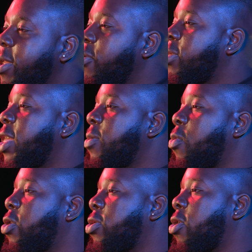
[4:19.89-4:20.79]
but you'll see
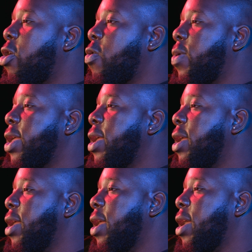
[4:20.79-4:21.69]
him on a song with
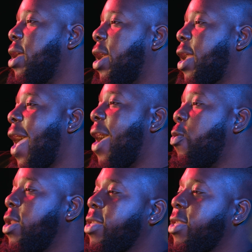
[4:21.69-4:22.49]
a guy who